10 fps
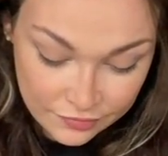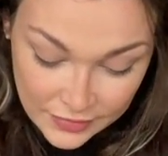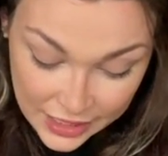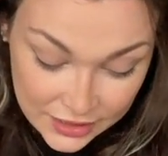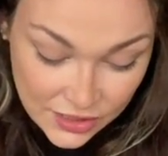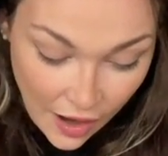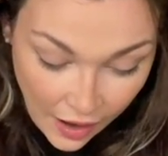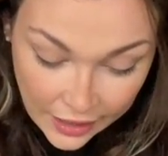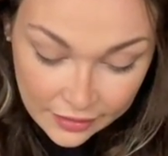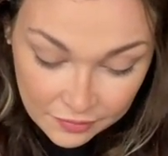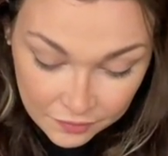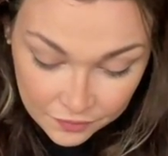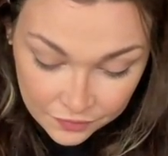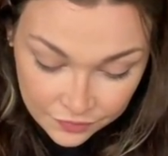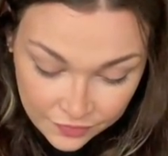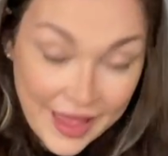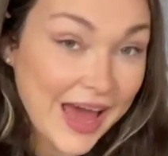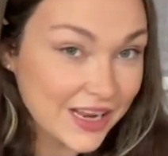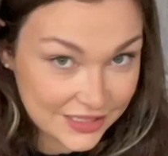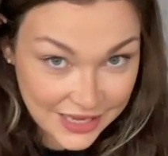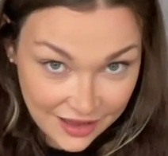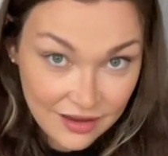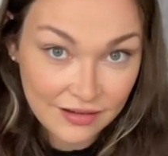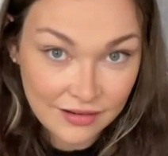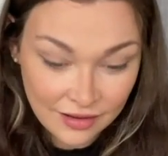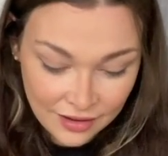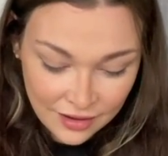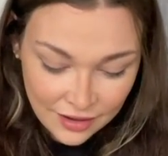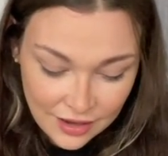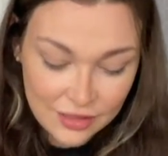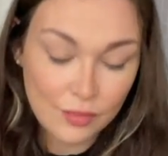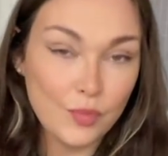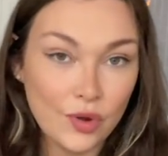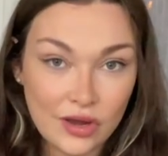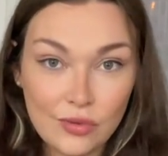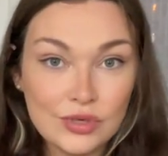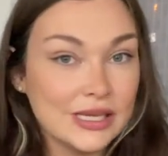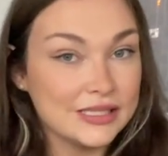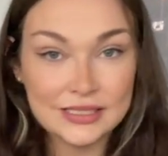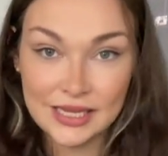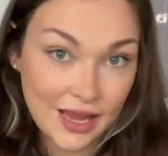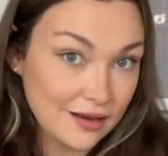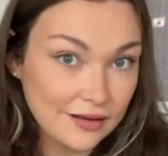each item out of 10, the burger is a 10.